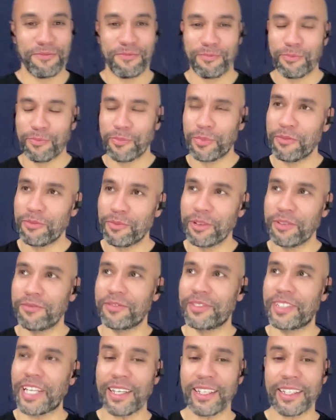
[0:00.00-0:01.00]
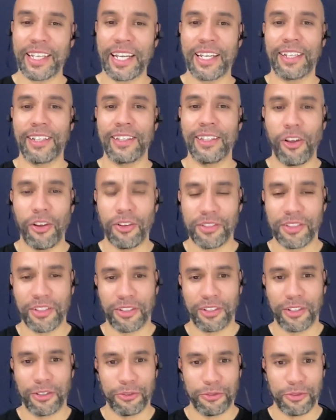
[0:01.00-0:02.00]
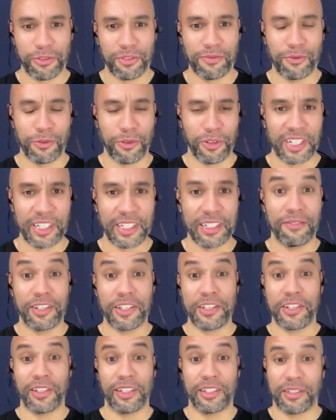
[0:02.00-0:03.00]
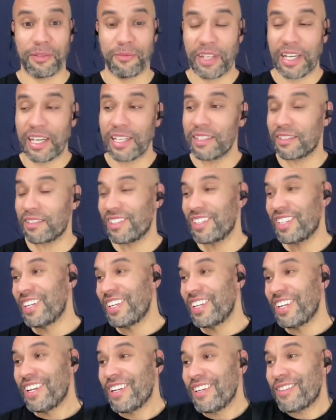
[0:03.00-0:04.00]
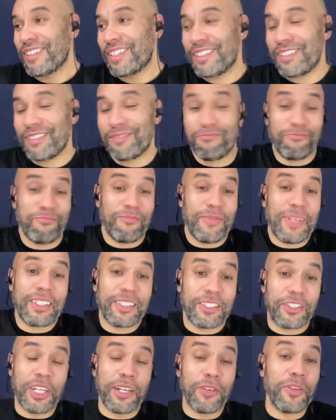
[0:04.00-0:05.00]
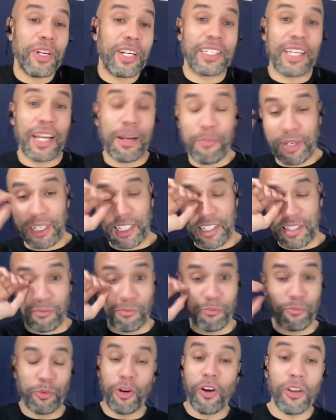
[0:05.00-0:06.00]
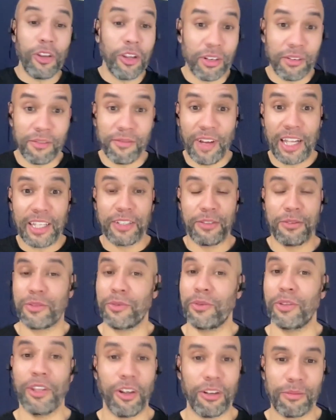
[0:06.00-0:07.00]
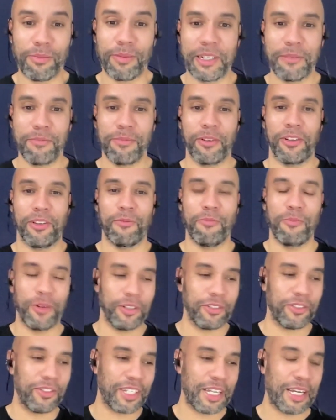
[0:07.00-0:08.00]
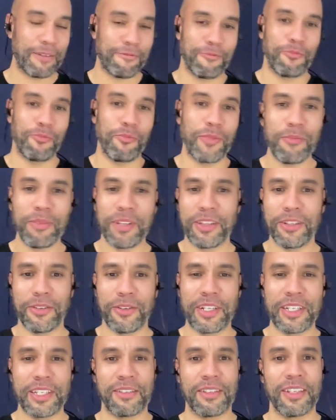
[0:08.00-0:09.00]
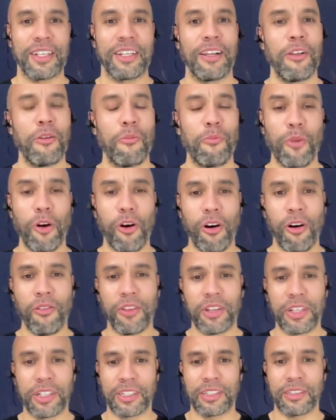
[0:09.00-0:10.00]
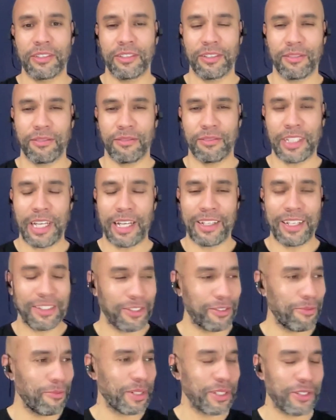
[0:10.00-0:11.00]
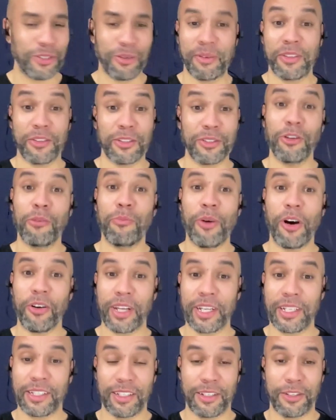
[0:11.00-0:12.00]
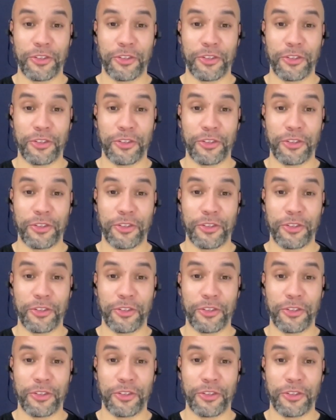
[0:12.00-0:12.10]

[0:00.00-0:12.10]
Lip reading: we've delegated a lot to the culture of rugged individualism that has generated capitalism, brought a lot of value to a lot of people. But maybe there is more than, as somebody told me, there's no pockets in a